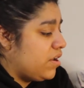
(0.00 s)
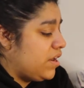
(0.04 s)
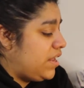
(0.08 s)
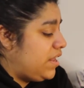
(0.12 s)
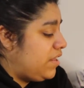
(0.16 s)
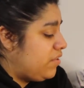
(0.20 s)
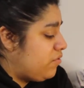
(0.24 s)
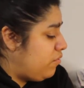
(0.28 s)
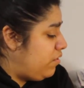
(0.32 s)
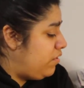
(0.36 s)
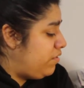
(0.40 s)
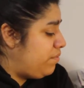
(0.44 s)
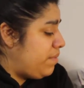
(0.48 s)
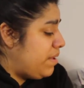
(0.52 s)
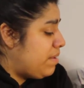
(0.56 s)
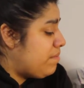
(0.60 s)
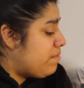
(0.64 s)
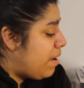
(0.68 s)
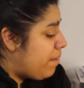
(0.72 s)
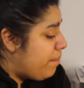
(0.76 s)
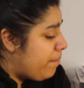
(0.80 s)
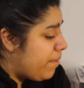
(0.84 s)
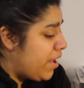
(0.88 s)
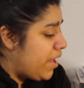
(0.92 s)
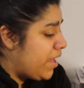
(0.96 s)
He's always been
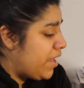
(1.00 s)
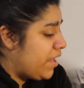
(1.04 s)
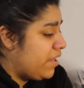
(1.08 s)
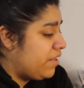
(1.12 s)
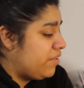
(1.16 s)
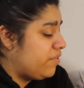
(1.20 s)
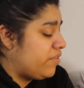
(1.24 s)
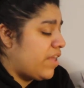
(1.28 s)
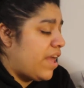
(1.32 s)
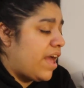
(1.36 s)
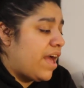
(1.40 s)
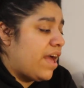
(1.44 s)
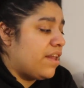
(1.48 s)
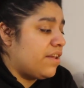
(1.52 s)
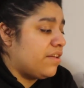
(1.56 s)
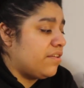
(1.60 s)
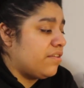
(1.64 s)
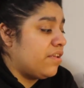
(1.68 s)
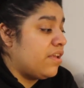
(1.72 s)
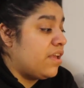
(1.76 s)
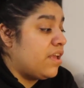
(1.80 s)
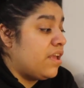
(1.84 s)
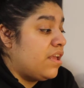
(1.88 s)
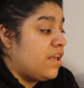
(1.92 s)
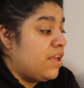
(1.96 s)
my bias, and
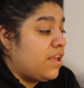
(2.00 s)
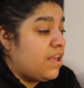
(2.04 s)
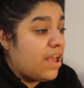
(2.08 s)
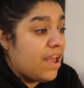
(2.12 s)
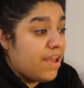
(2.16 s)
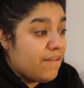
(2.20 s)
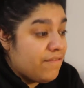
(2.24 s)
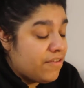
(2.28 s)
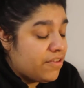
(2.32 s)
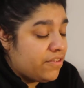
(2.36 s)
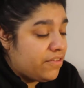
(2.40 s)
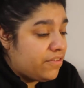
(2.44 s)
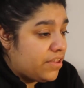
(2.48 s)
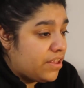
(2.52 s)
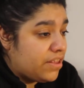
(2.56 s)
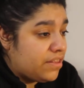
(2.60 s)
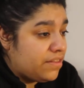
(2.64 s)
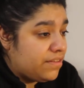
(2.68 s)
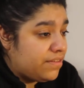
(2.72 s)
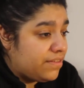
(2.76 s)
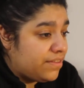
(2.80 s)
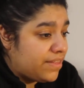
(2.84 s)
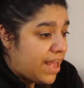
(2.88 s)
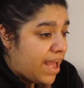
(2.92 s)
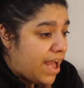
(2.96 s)
ever
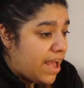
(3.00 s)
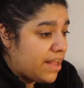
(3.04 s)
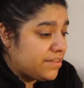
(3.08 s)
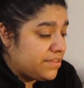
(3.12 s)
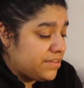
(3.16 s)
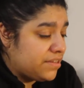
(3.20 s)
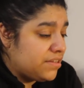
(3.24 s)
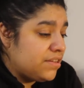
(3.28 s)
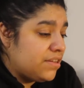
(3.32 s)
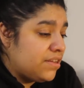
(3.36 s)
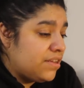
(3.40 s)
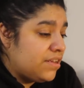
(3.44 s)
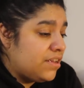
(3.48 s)
since that